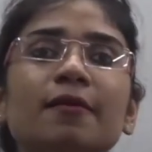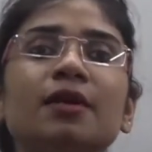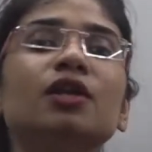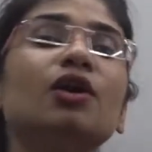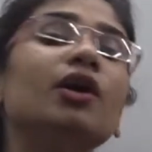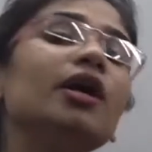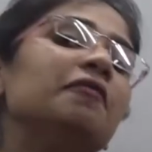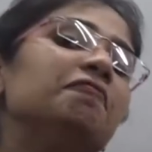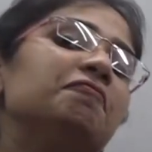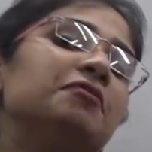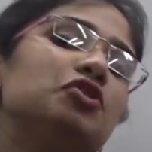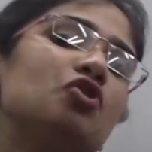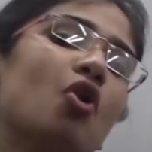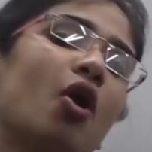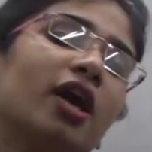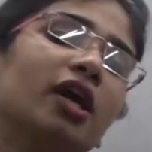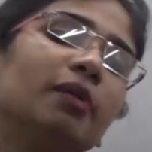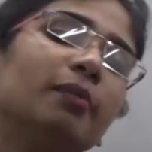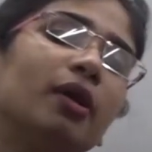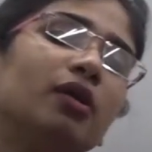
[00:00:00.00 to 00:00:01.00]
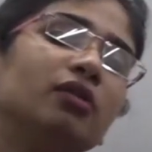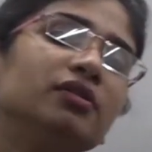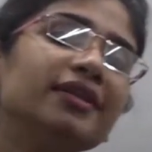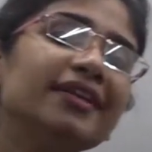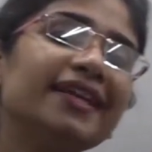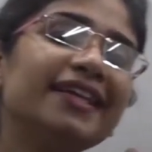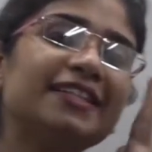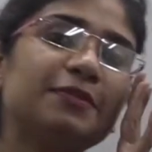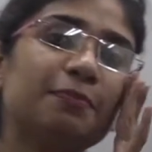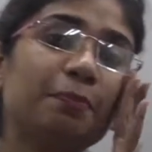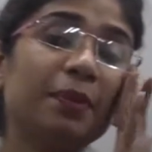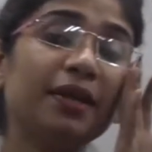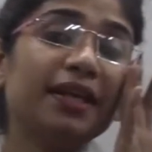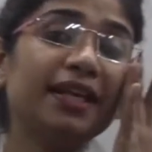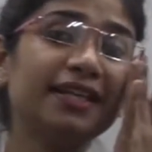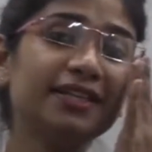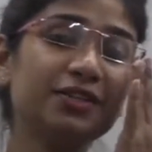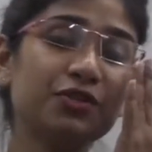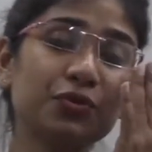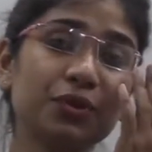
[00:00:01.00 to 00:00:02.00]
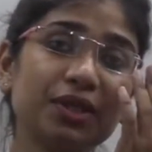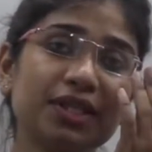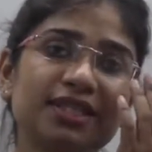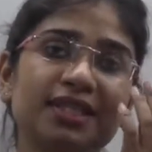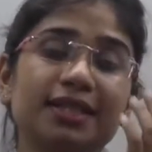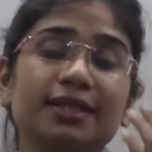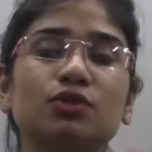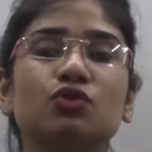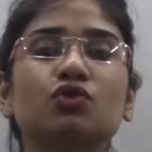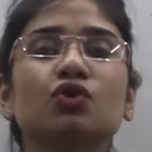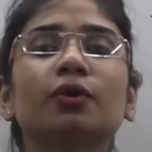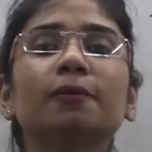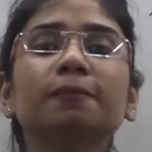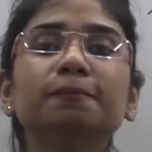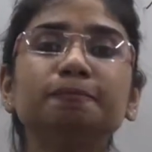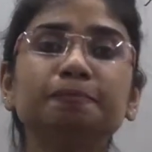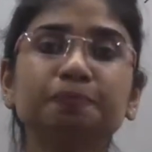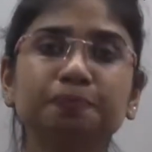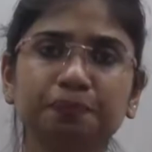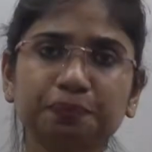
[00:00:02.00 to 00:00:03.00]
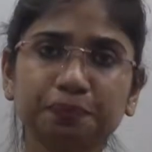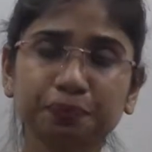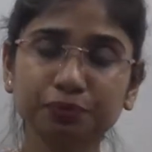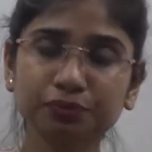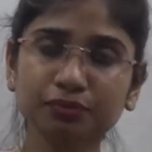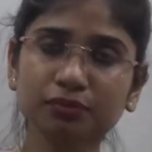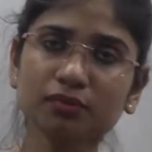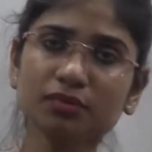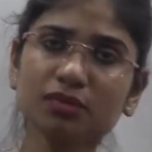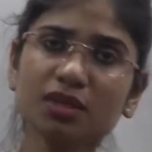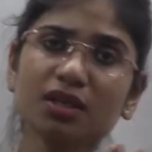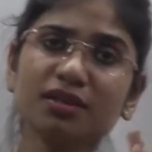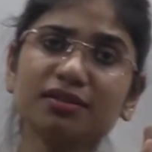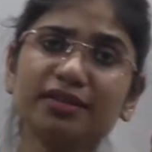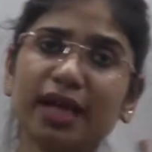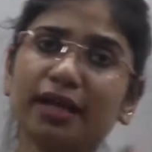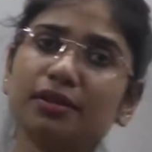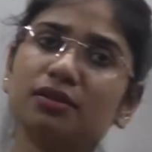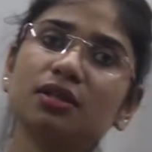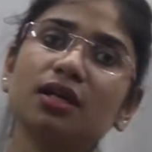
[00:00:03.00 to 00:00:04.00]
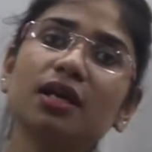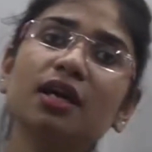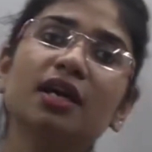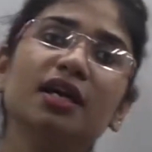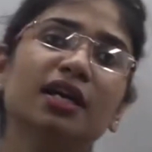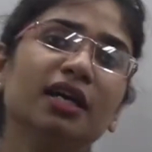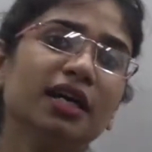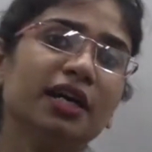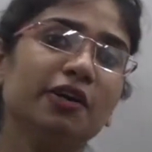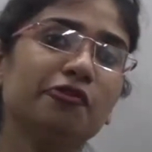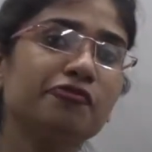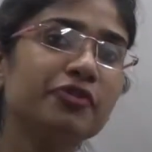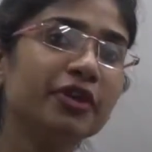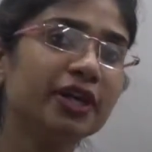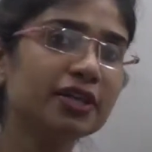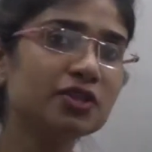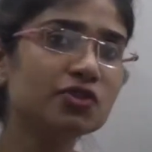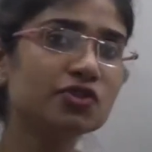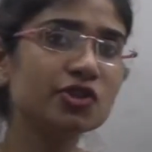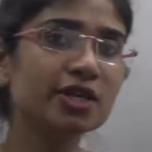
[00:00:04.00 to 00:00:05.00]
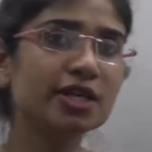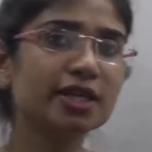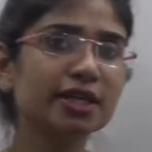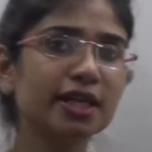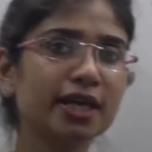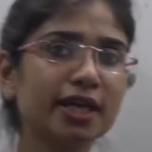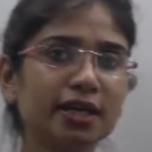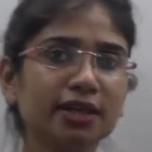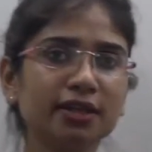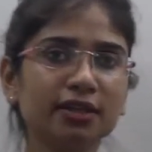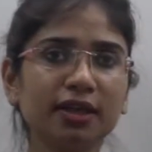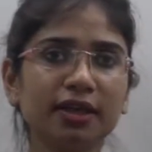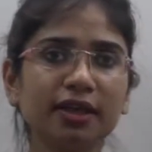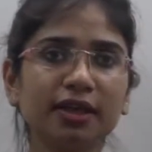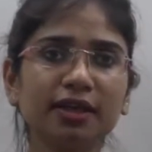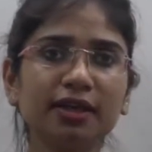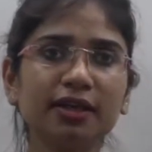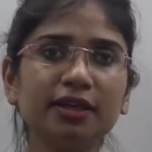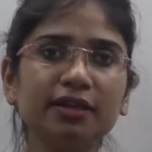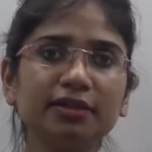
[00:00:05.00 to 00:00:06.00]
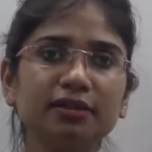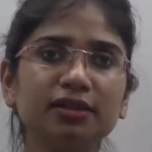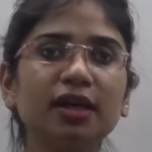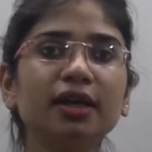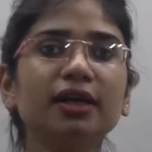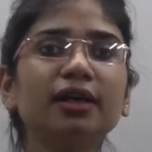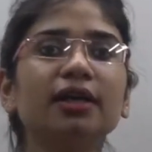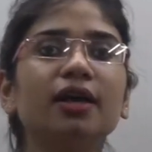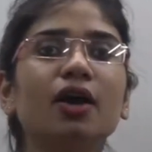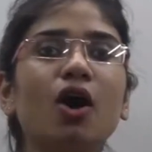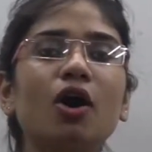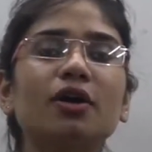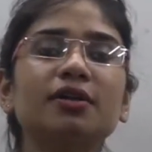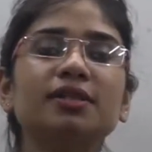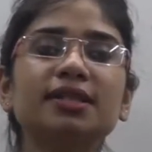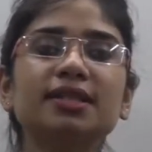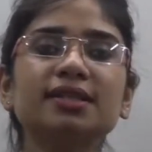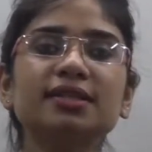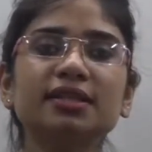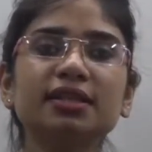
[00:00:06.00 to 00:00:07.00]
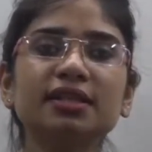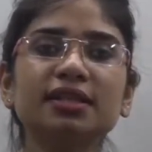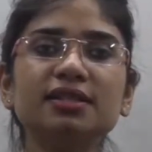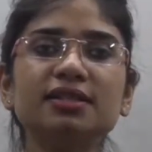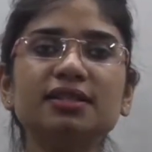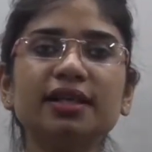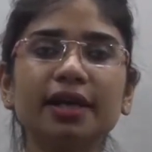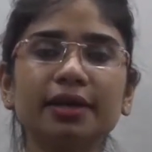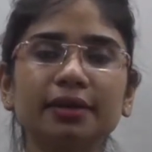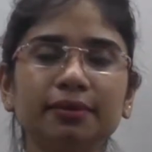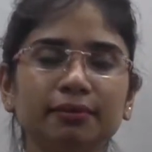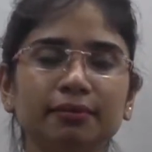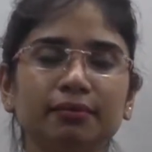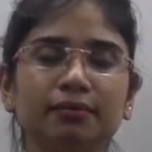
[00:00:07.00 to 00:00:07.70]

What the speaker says: Now, if we talk about the respiratory system, that if you are taking the oxygen inside,